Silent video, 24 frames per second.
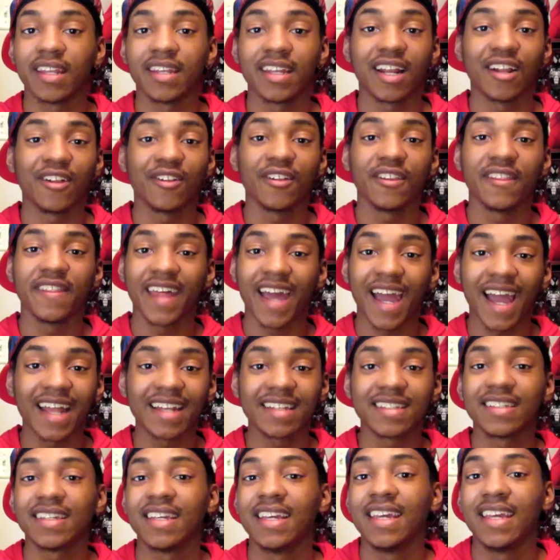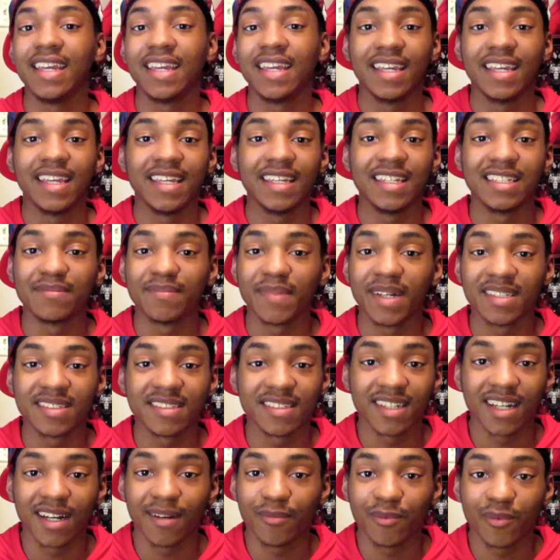And not only that, he's
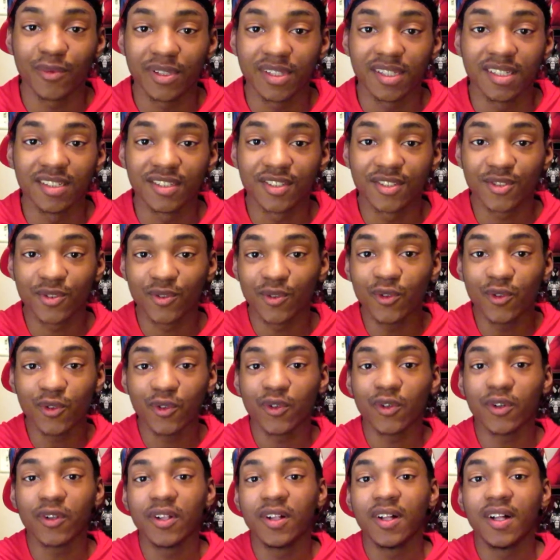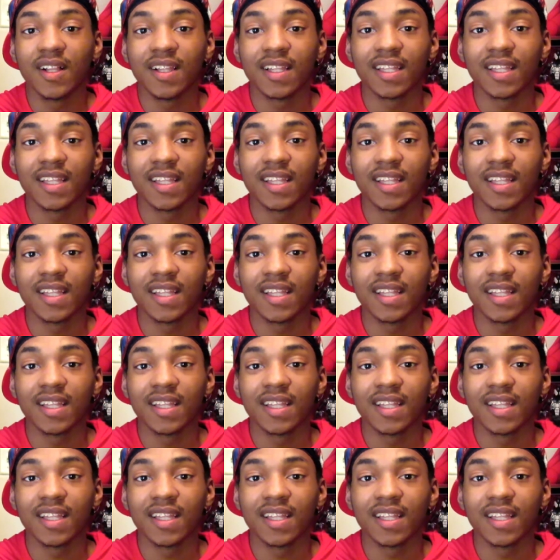messing up with his school